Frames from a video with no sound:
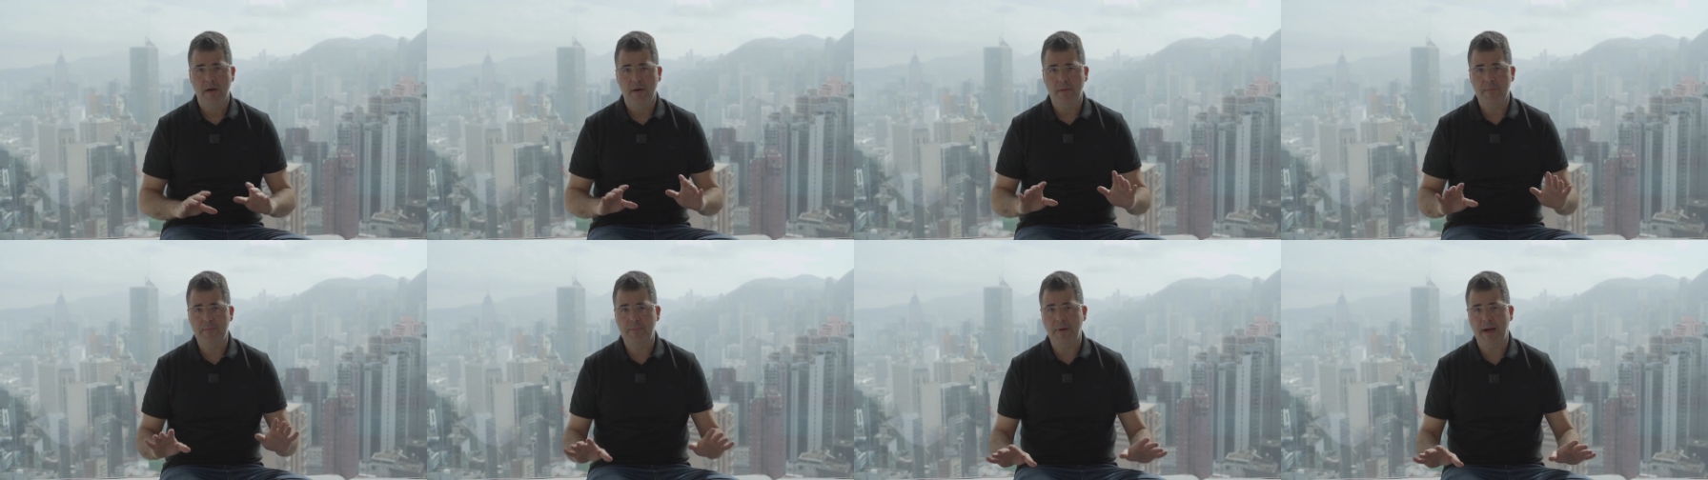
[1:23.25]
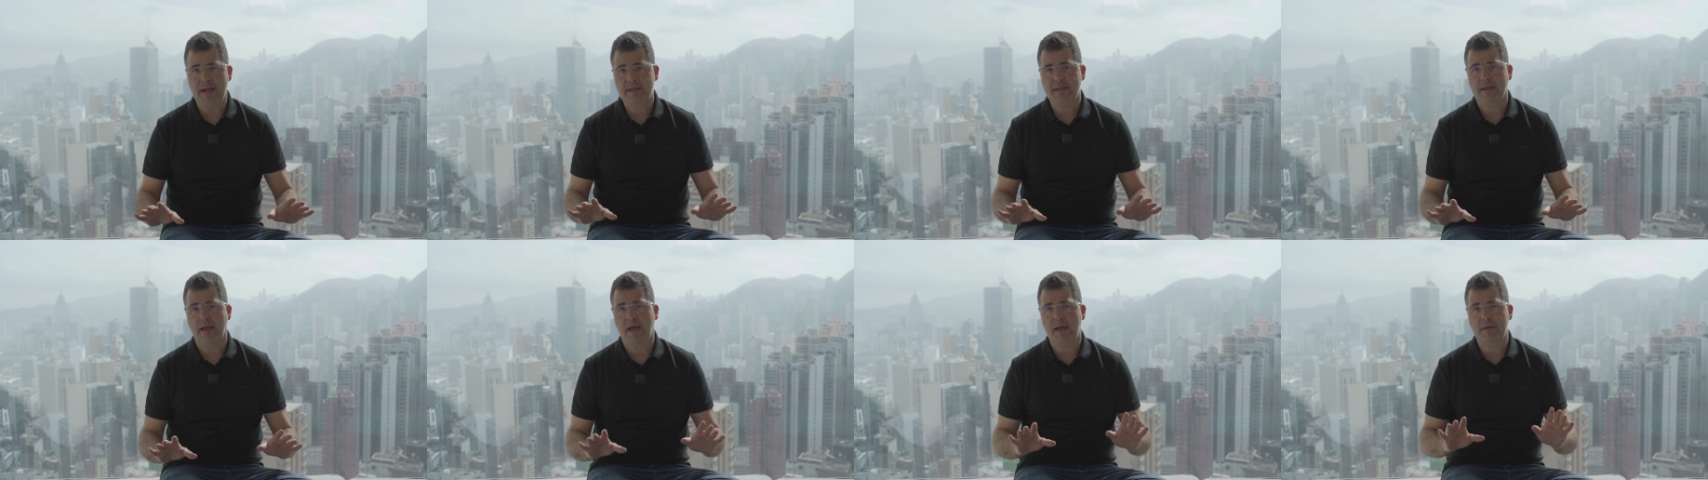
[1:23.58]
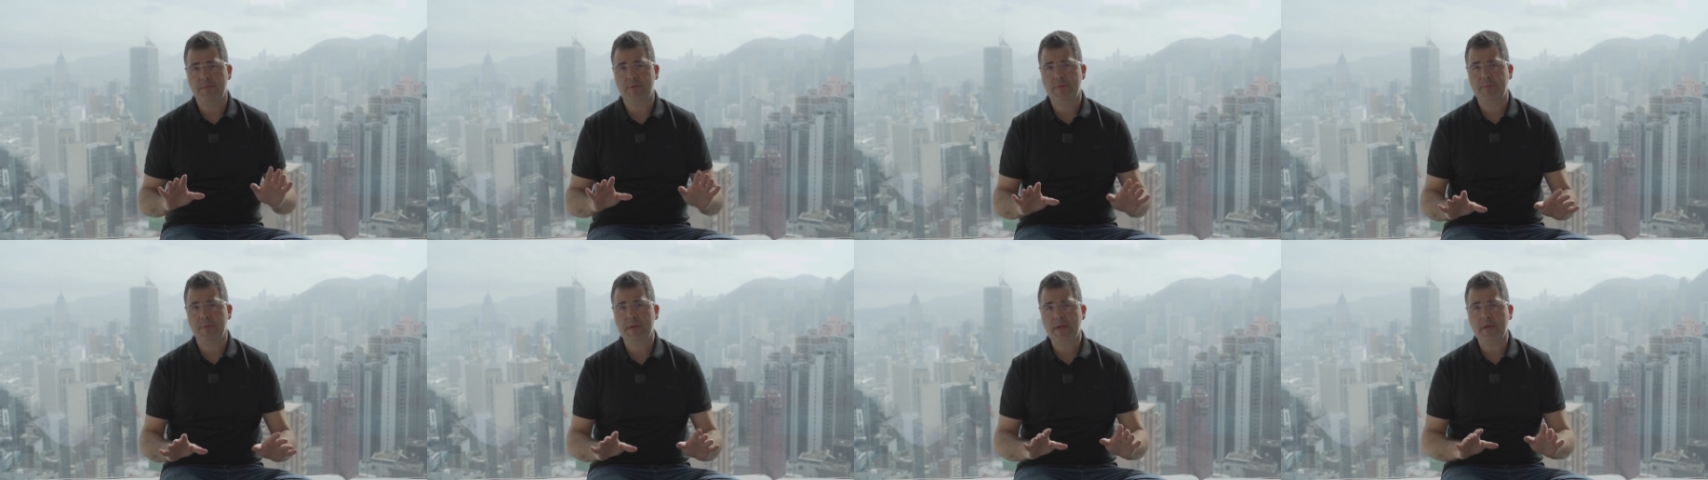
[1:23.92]
But
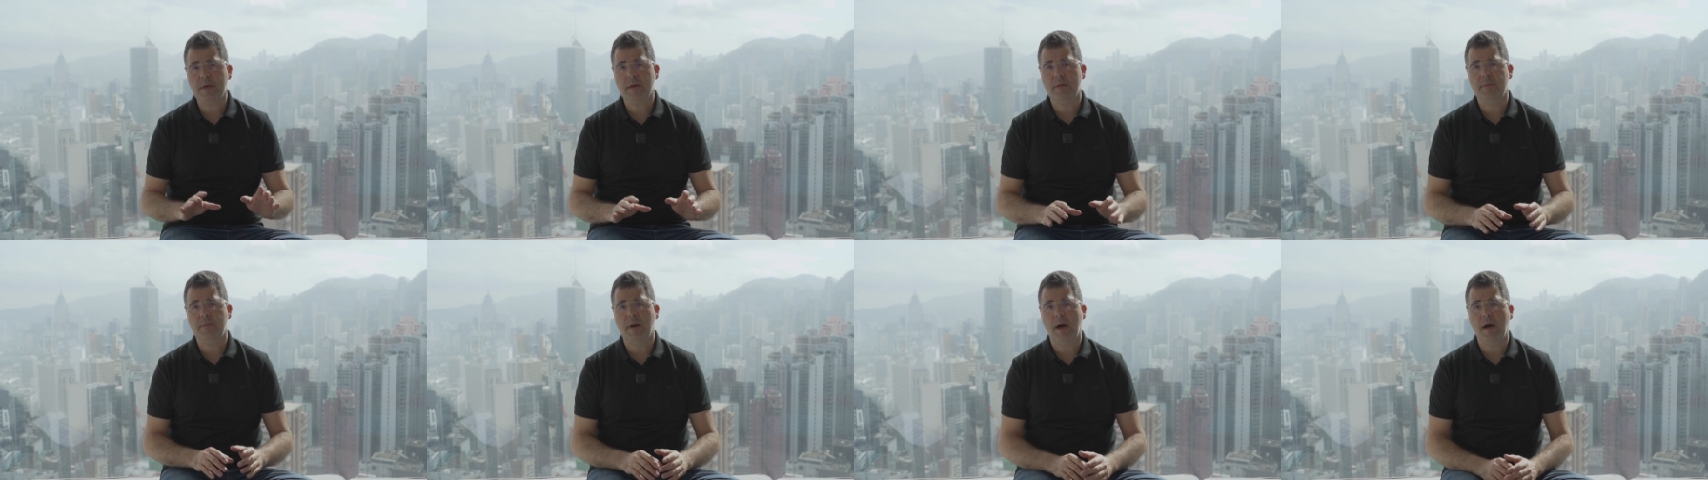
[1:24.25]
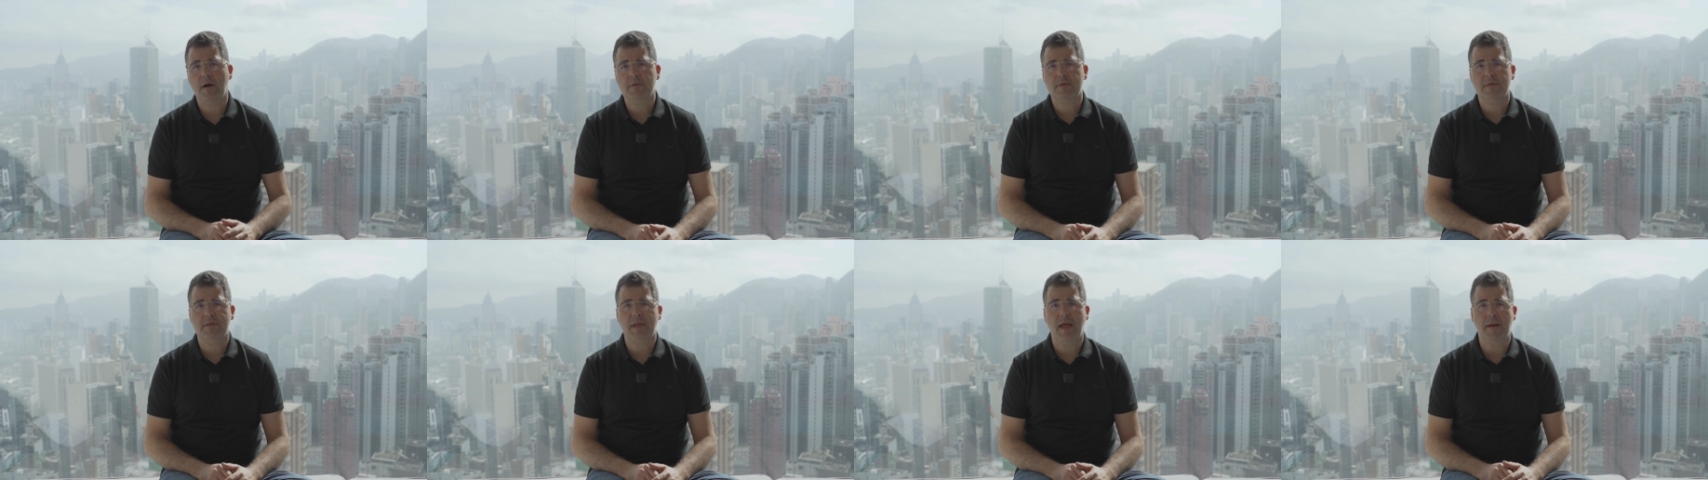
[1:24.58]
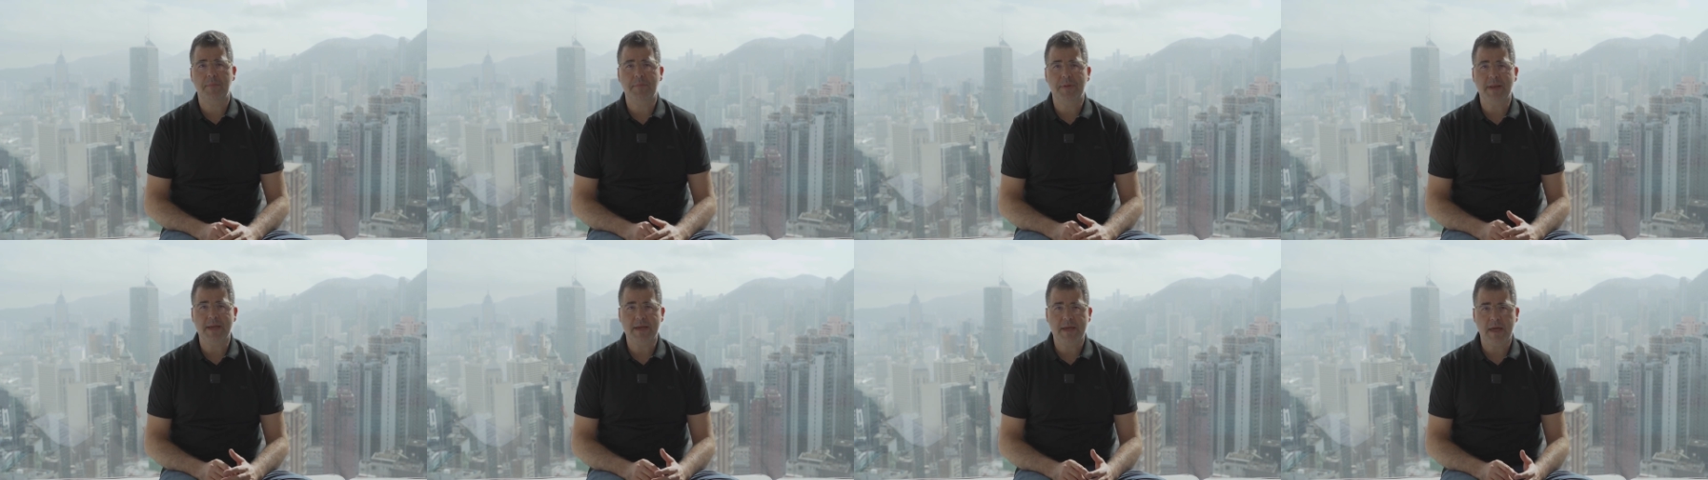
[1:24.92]
I'm speaking about the
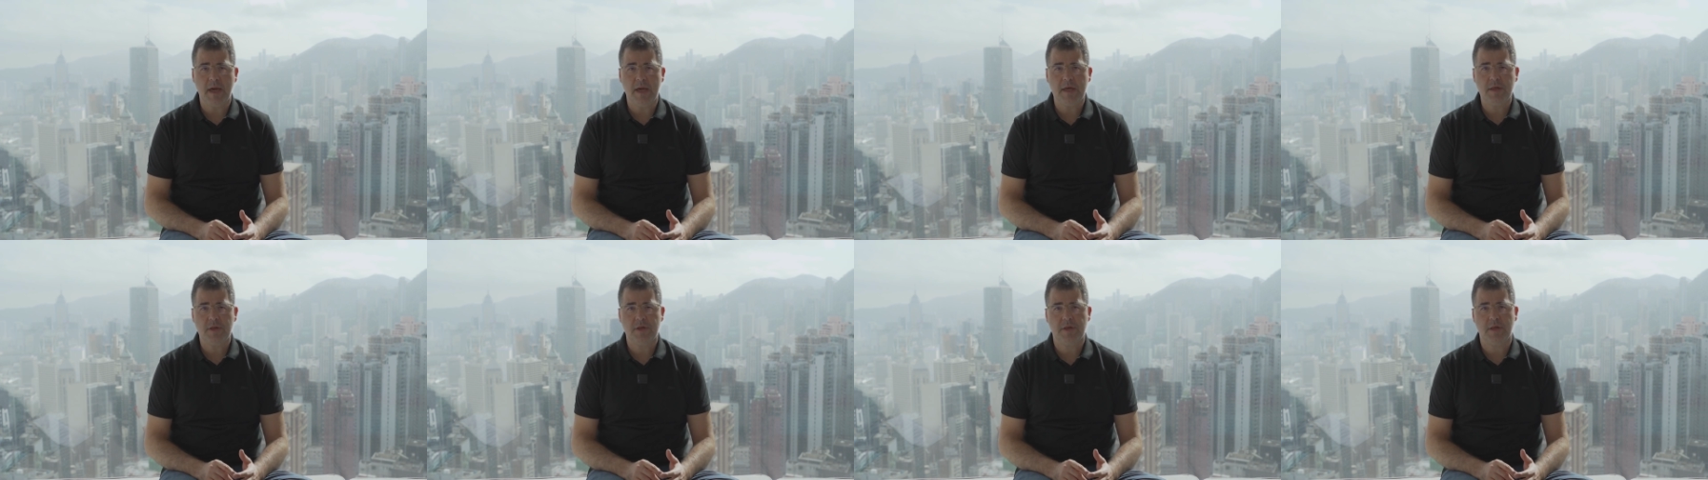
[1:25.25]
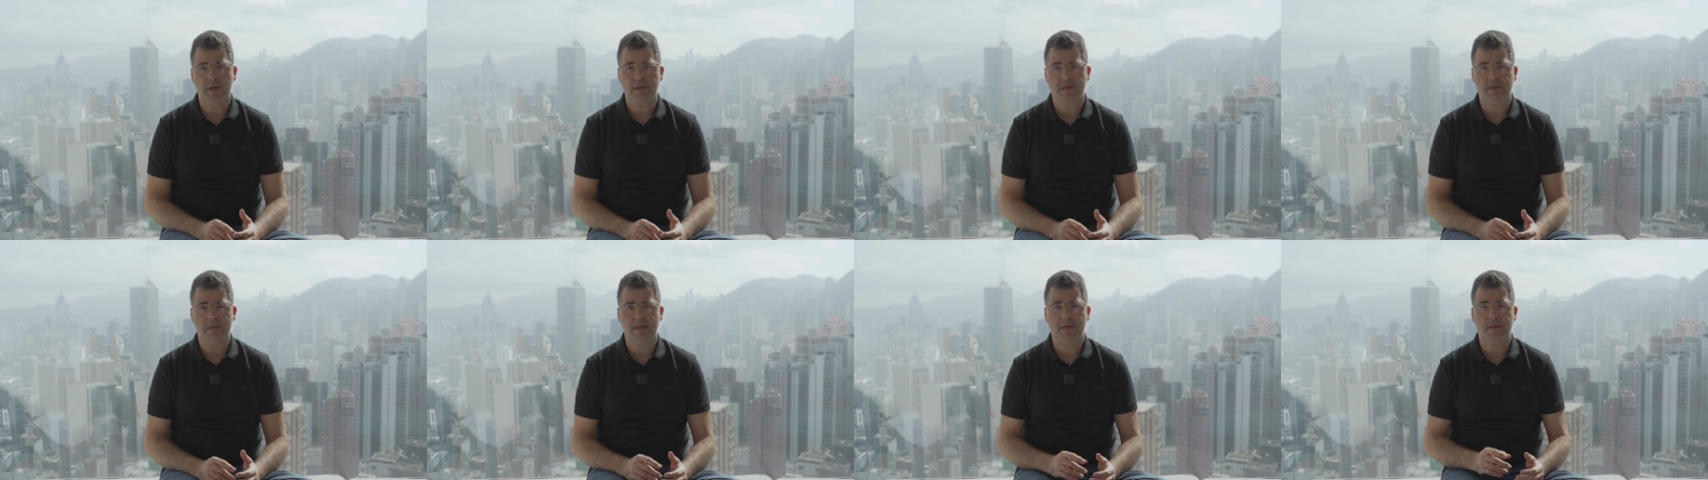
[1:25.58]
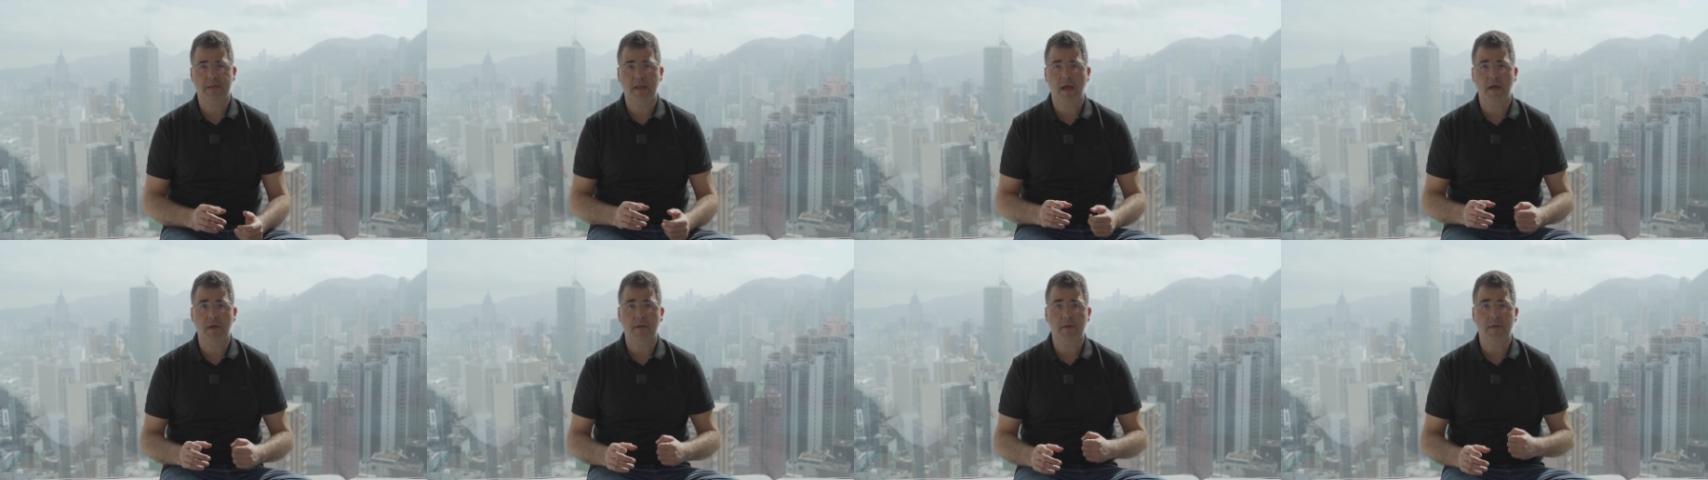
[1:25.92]
applications
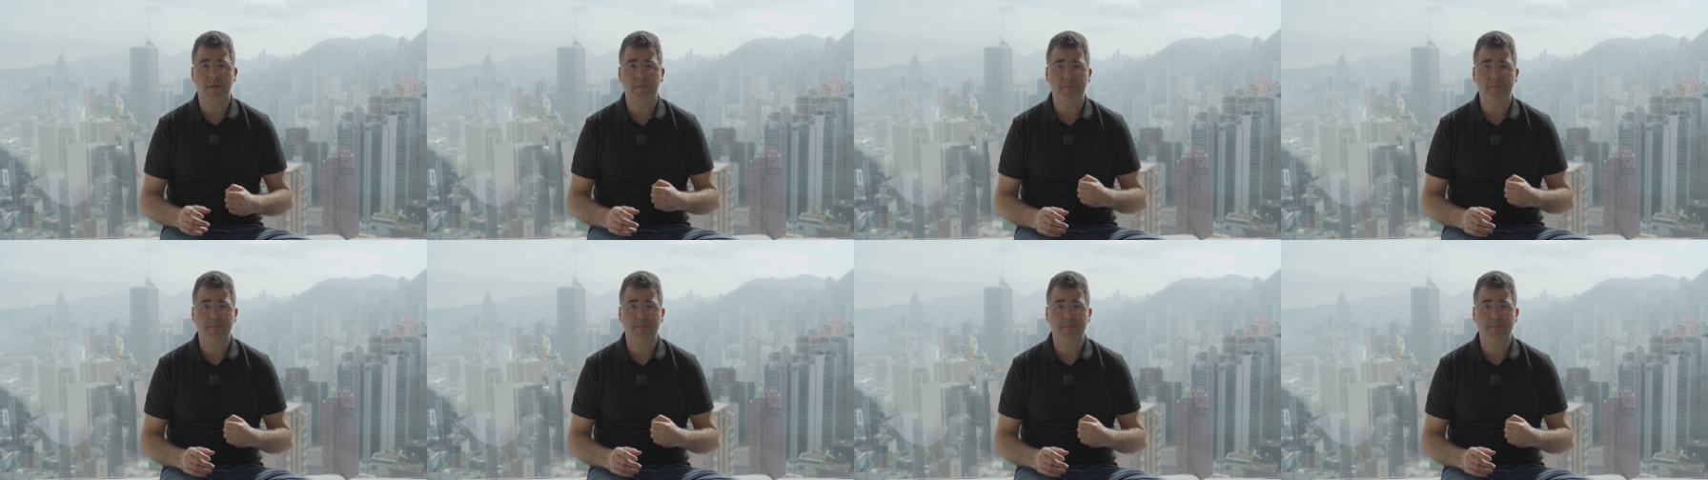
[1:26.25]
that are